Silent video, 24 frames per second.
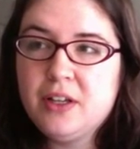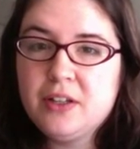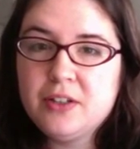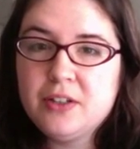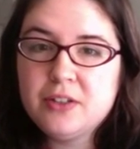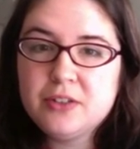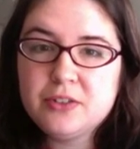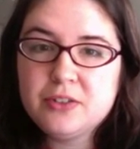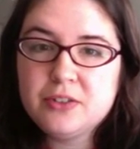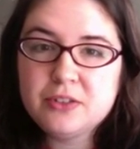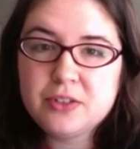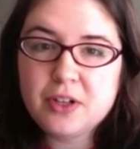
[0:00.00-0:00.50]

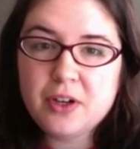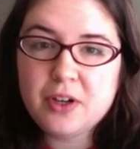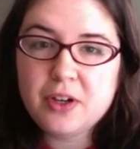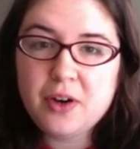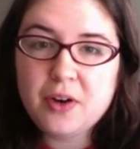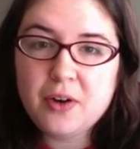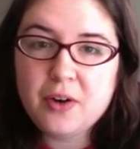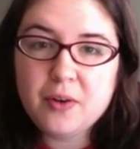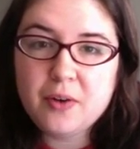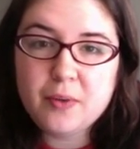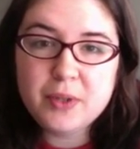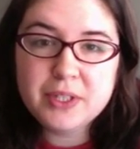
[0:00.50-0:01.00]

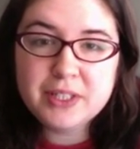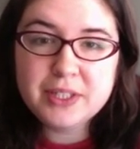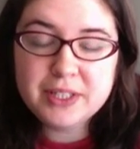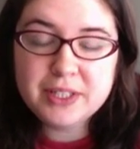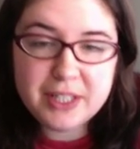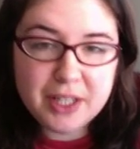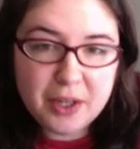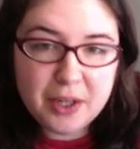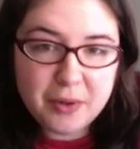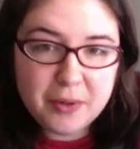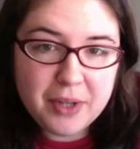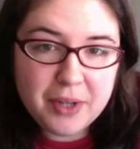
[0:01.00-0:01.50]
So once
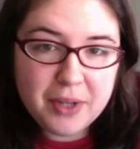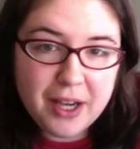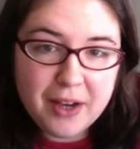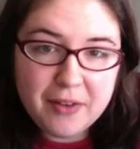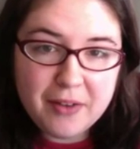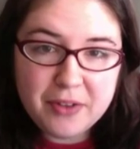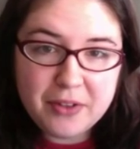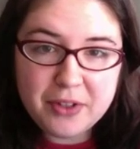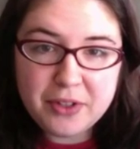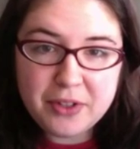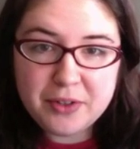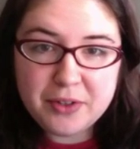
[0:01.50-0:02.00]
again, we have
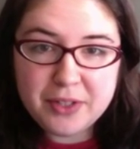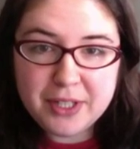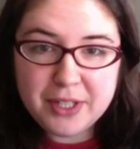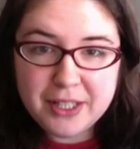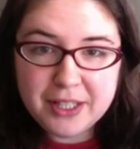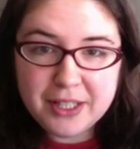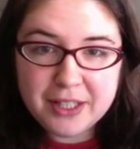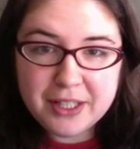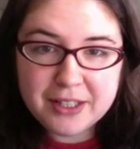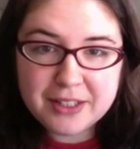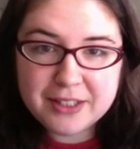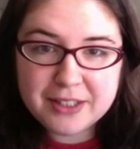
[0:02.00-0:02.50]
the
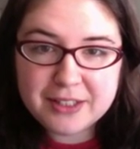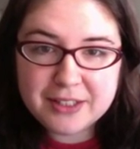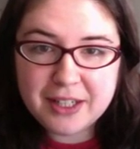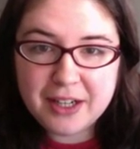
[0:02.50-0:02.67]
unique